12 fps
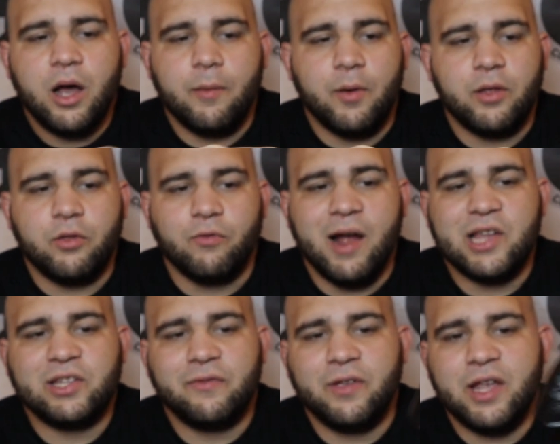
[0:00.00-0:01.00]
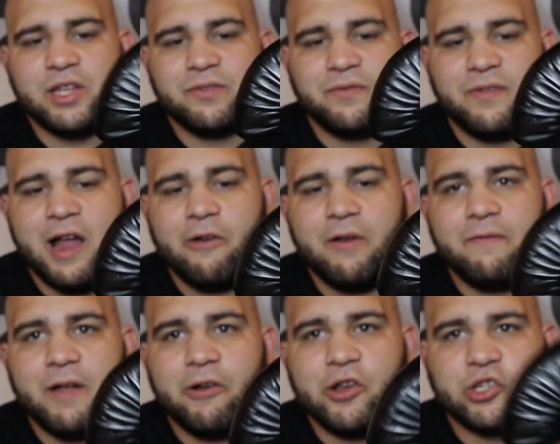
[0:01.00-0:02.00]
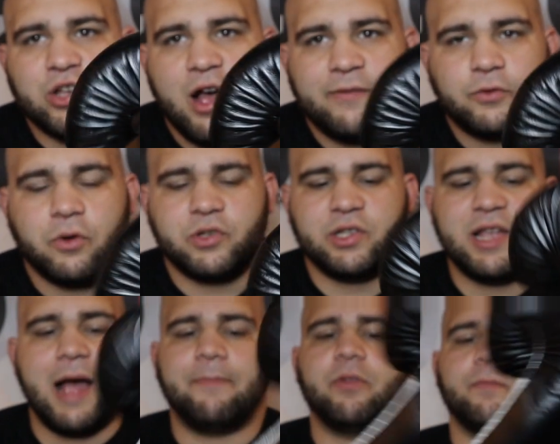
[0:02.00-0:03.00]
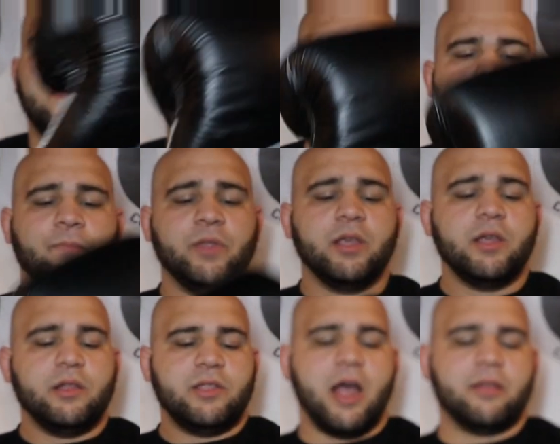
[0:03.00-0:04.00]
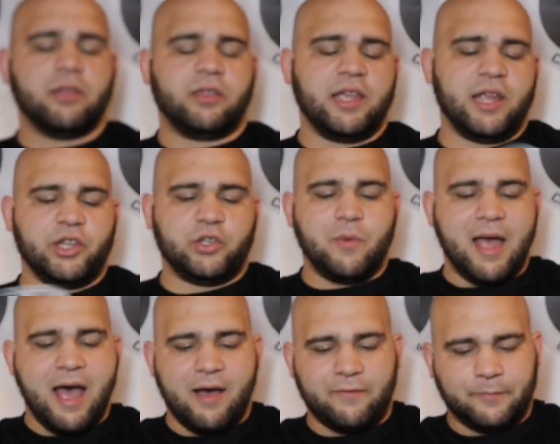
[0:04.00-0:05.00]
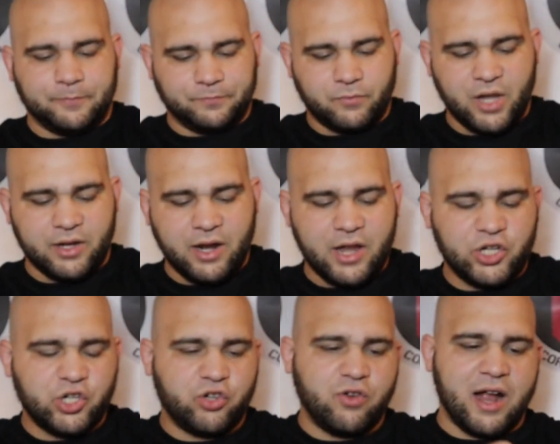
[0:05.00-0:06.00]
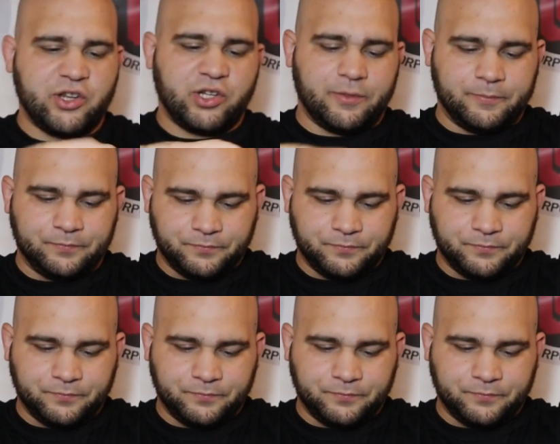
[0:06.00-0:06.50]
Uh, but the rest of it is very, very soft towards the top of the palm. The other thing is you have a nice stretched,